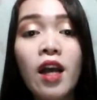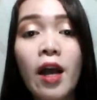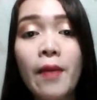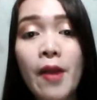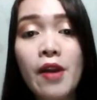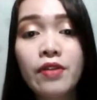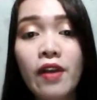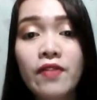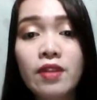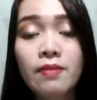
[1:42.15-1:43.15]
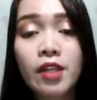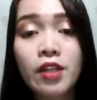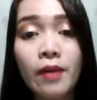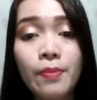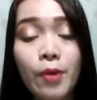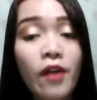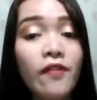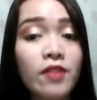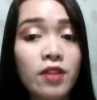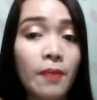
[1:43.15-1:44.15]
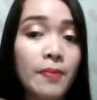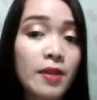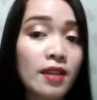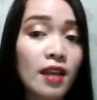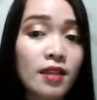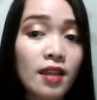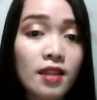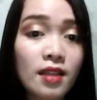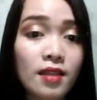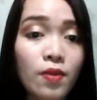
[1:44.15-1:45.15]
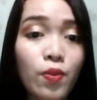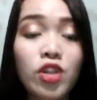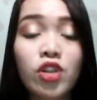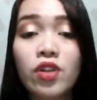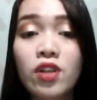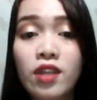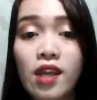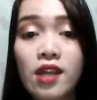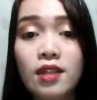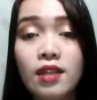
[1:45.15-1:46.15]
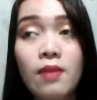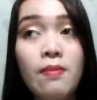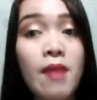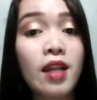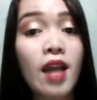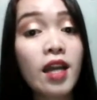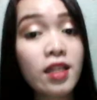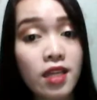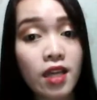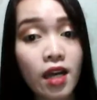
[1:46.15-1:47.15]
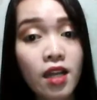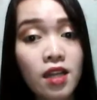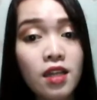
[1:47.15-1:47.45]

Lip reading: A paragraph is made up of a topic sentence, which contains the main idea.